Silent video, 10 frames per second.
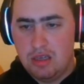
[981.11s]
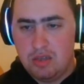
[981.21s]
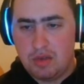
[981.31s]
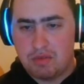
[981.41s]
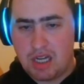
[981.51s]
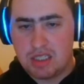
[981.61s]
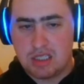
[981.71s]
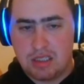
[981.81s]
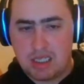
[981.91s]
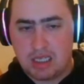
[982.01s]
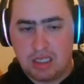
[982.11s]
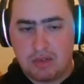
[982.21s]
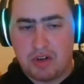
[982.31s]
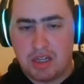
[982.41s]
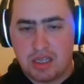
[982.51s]
You have God Sealing Technique
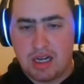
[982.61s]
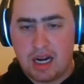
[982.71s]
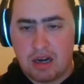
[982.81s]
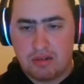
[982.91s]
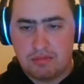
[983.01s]
for anything higher.